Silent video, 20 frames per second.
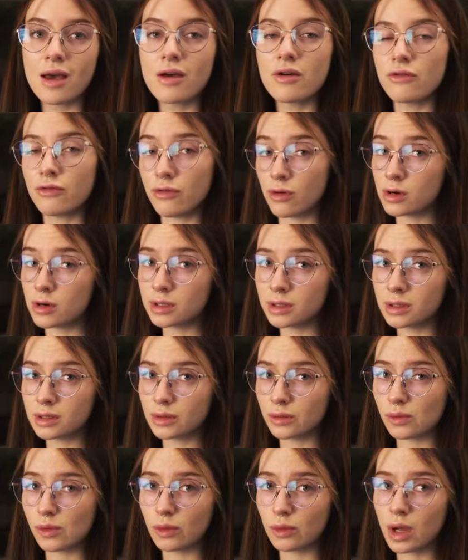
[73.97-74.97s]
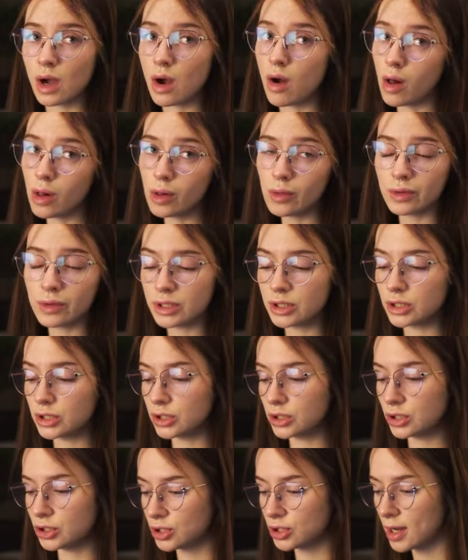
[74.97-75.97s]
First, we
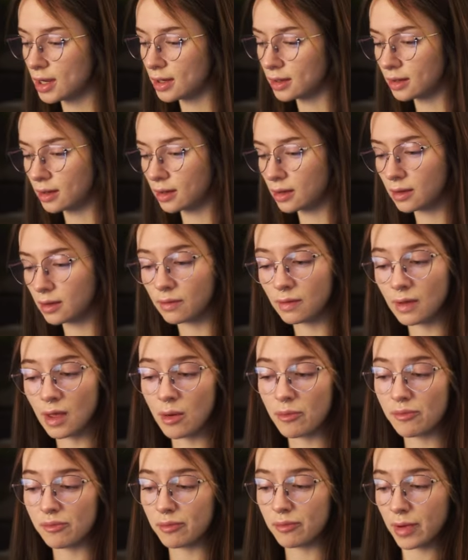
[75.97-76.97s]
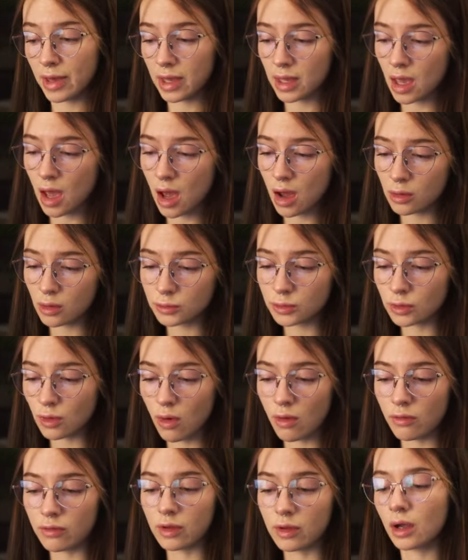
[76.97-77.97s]
always check the payout
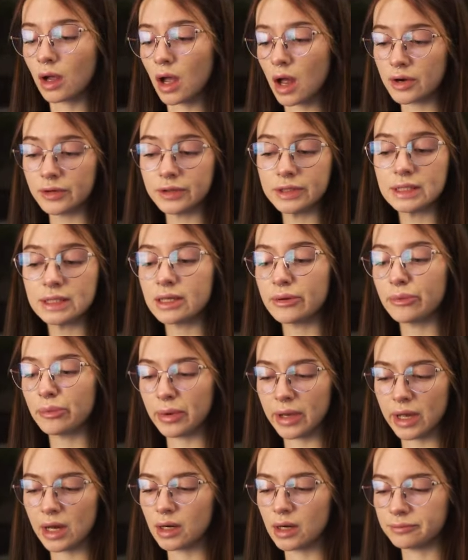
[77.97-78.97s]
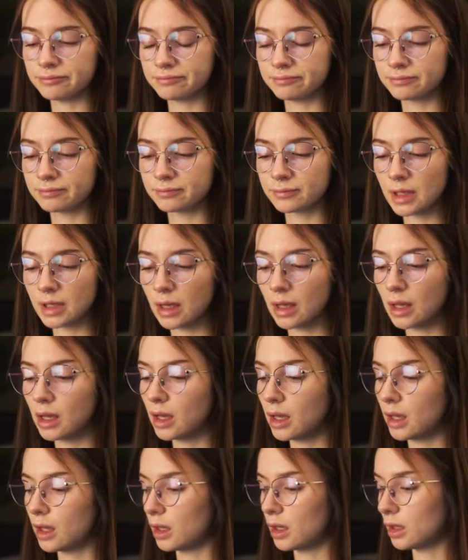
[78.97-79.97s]
of the currency pair.
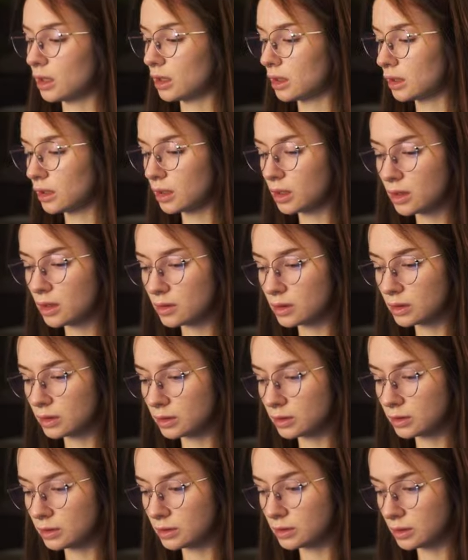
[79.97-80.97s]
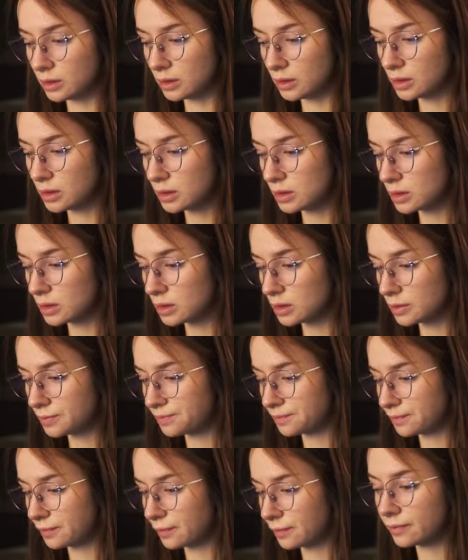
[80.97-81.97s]
Here it is,
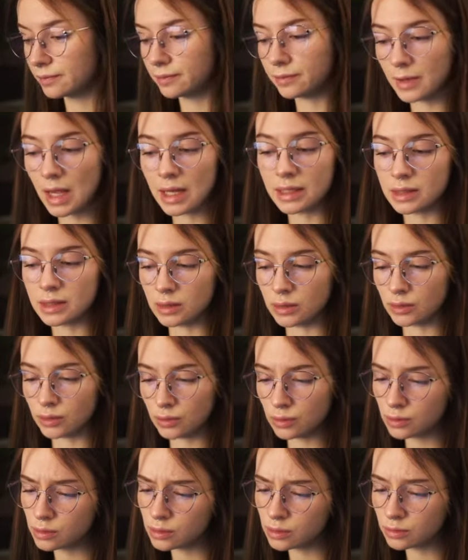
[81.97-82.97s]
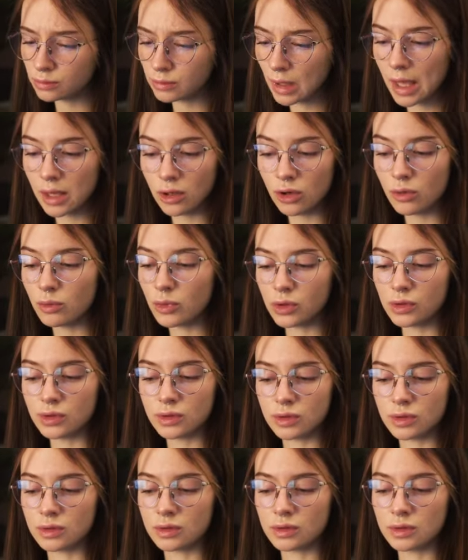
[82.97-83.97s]
92. You may
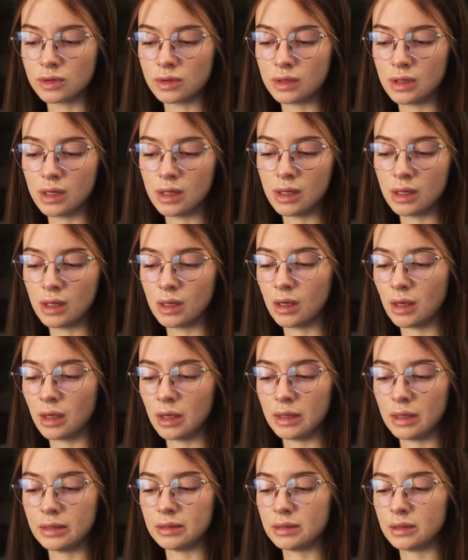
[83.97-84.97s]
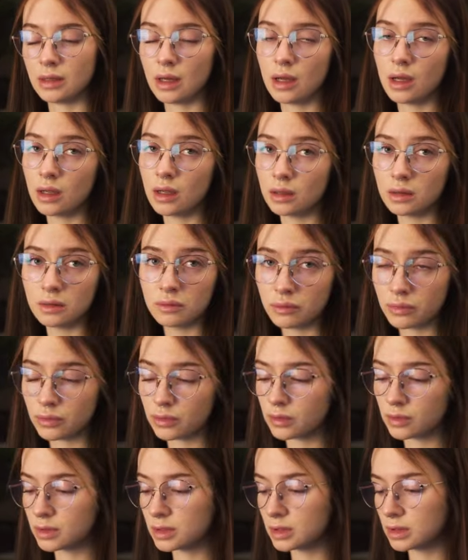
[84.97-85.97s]
also see
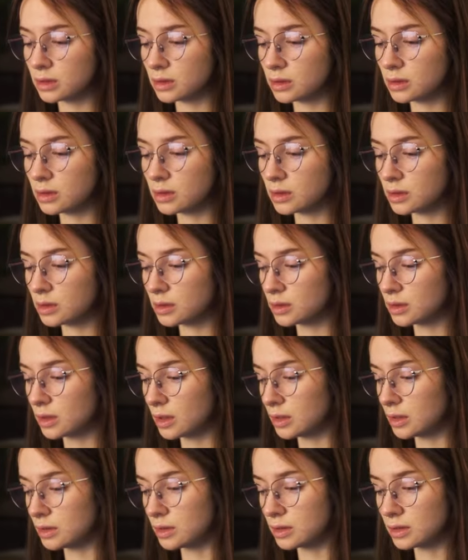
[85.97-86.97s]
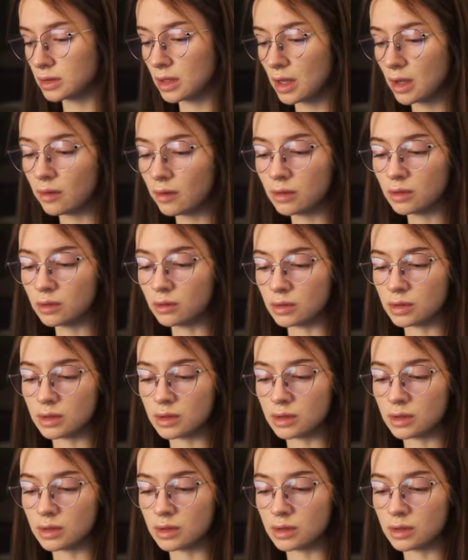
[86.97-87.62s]
89%, 87 or